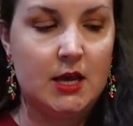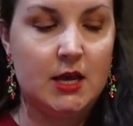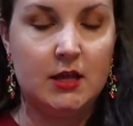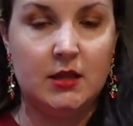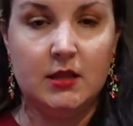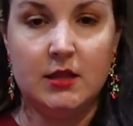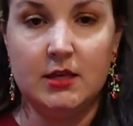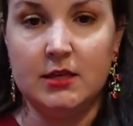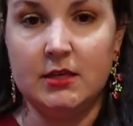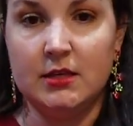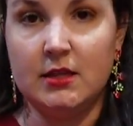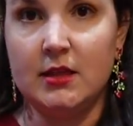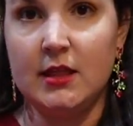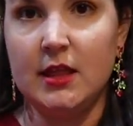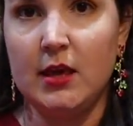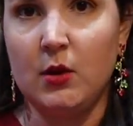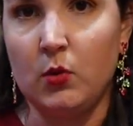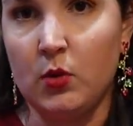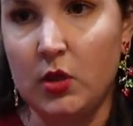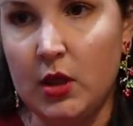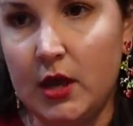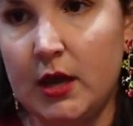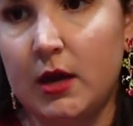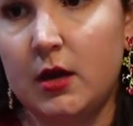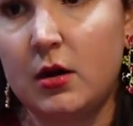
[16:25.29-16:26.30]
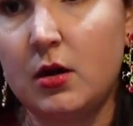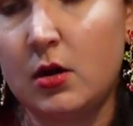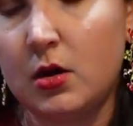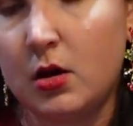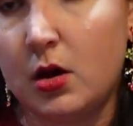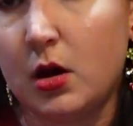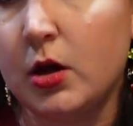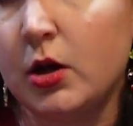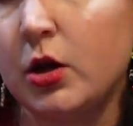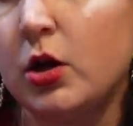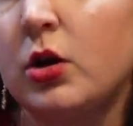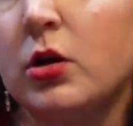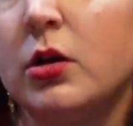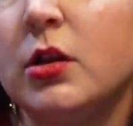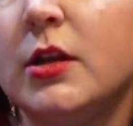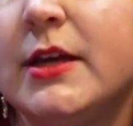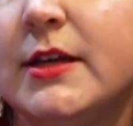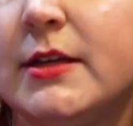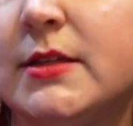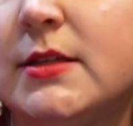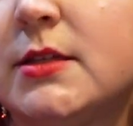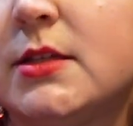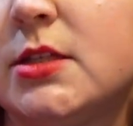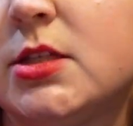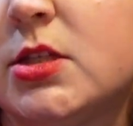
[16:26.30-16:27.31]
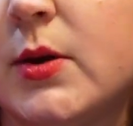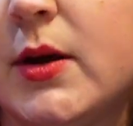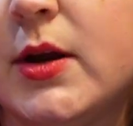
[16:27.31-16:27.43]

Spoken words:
and they were like on her list, so